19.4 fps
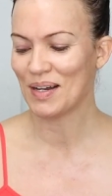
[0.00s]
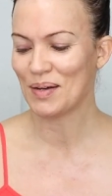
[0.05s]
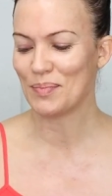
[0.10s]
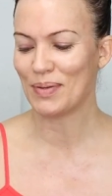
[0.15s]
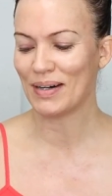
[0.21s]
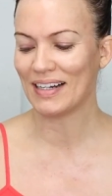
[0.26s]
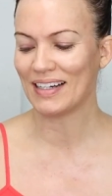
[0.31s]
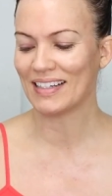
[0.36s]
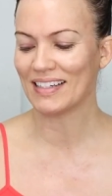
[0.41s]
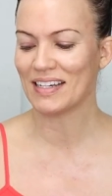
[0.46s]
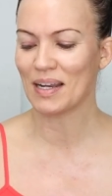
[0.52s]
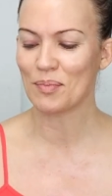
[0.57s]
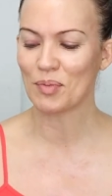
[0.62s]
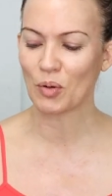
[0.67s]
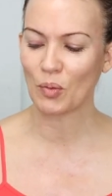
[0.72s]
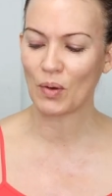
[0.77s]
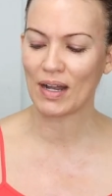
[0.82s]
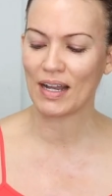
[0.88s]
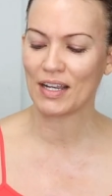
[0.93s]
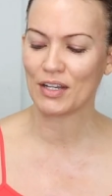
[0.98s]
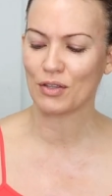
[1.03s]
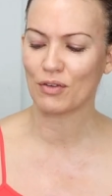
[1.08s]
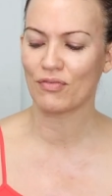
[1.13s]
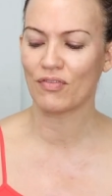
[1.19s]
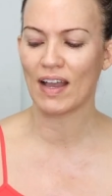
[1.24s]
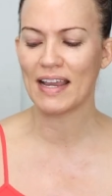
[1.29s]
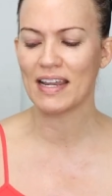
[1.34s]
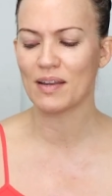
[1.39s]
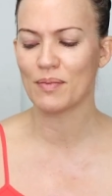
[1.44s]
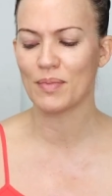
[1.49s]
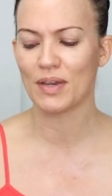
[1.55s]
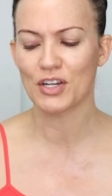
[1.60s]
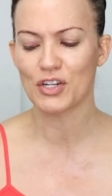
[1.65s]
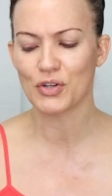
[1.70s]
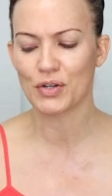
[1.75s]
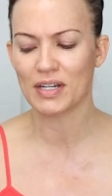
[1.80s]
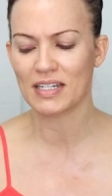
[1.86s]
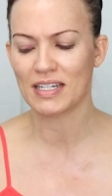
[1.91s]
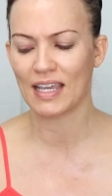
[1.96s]
But number one, you find a
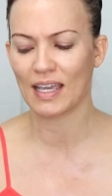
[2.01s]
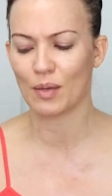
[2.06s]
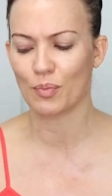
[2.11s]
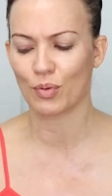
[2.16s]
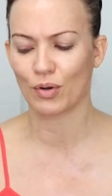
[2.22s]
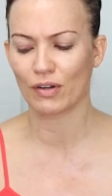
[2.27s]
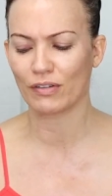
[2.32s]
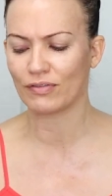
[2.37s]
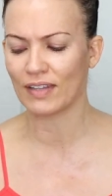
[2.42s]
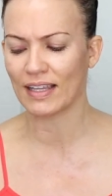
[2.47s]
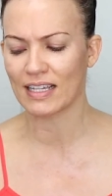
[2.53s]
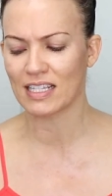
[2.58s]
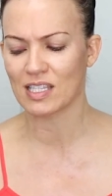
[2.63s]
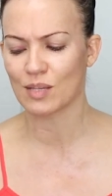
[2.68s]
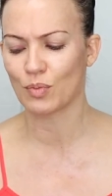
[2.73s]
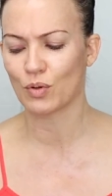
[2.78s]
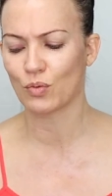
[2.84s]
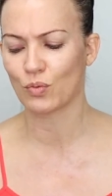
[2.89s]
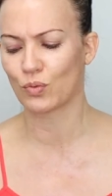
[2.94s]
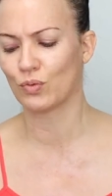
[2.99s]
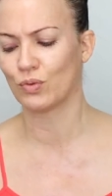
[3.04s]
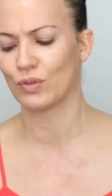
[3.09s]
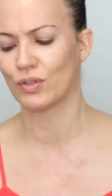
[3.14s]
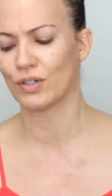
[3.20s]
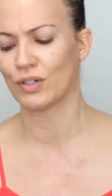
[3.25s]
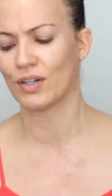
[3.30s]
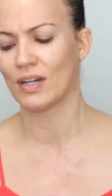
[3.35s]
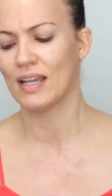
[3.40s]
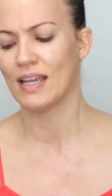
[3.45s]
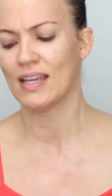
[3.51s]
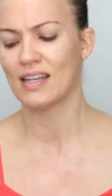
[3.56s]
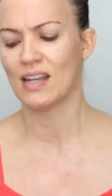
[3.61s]
measuring tape or a flexible ruler.